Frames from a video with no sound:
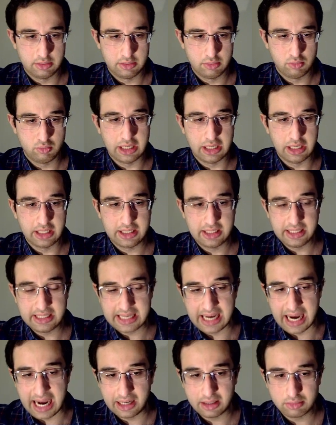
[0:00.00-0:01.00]
Like, he
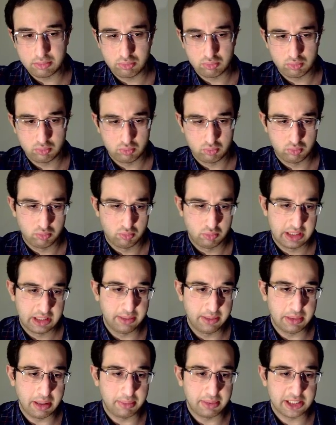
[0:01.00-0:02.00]
can
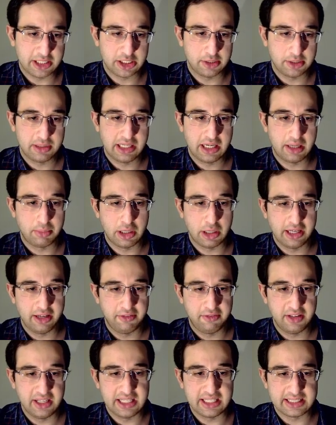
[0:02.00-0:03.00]
keep the bishop here, but if
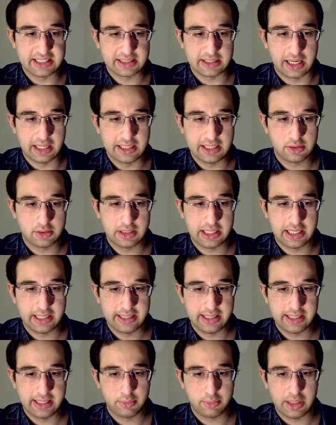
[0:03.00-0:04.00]
he decides to kick
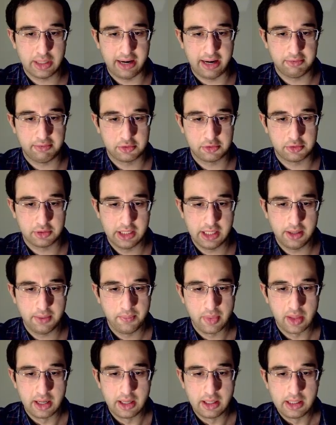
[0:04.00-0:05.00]
it with f3,
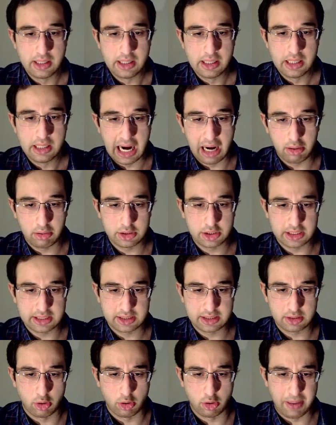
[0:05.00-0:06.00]
I will just
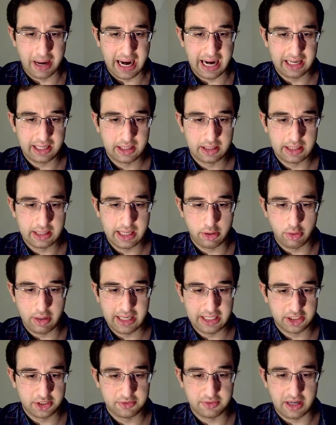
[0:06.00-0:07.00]
go back. They go
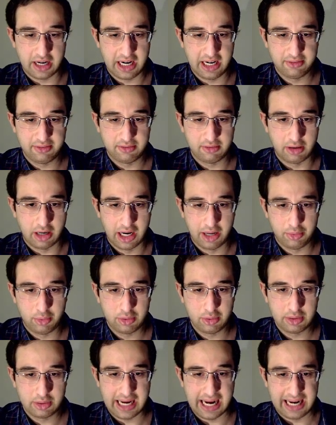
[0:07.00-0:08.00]
h5. I will
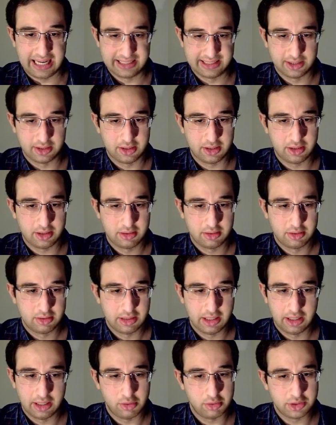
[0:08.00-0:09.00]
castle.
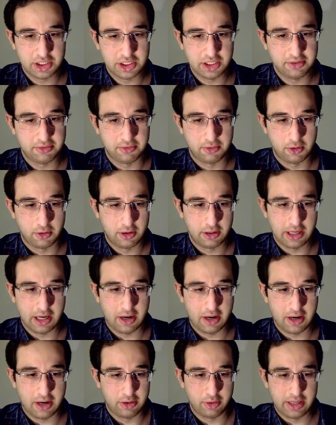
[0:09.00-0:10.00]
They go g4. Now
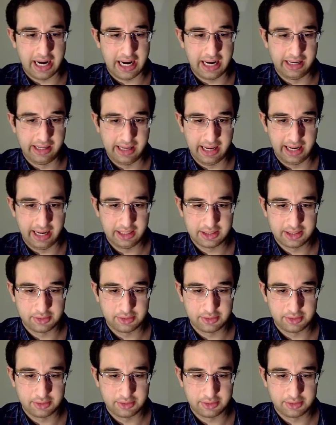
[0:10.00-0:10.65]
I go knight e8.